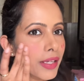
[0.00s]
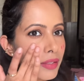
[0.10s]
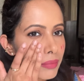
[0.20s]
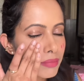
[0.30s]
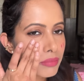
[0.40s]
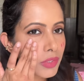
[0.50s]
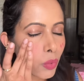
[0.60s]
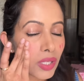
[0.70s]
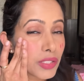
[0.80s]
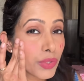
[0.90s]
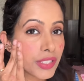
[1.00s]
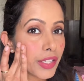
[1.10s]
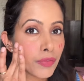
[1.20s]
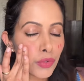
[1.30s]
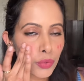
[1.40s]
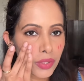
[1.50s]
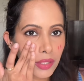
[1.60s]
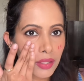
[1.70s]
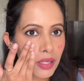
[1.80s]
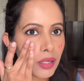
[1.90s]
Like, the browns from
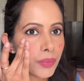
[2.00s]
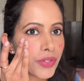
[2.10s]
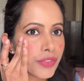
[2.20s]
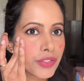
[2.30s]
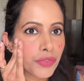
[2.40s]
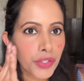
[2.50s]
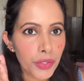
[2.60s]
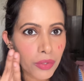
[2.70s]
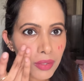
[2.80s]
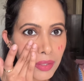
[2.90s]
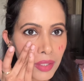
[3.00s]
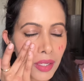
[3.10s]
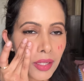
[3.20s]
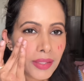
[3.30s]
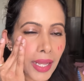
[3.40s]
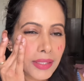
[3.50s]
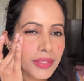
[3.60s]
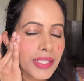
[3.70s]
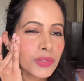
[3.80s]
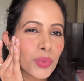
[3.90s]
this range will not fade you out.
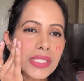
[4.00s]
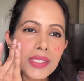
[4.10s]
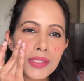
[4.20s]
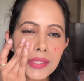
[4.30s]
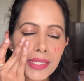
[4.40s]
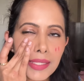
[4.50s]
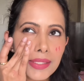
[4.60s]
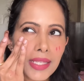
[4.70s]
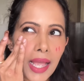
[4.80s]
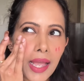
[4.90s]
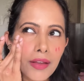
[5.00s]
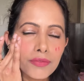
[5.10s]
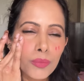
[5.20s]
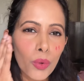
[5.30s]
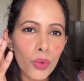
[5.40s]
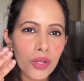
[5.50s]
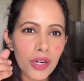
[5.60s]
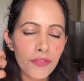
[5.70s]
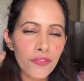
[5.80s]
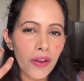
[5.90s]
Doesn't matter which brown you pick. That's
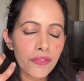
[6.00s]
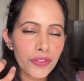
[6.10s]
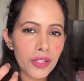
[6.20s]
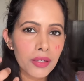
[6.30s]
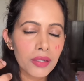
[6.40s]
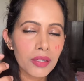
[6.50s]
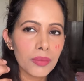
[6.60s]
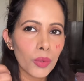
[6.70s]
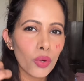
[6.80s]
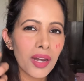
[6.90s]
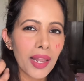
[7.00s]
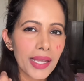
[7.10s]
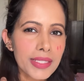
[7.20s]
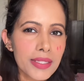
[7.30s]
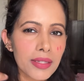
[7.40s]
the best part of it.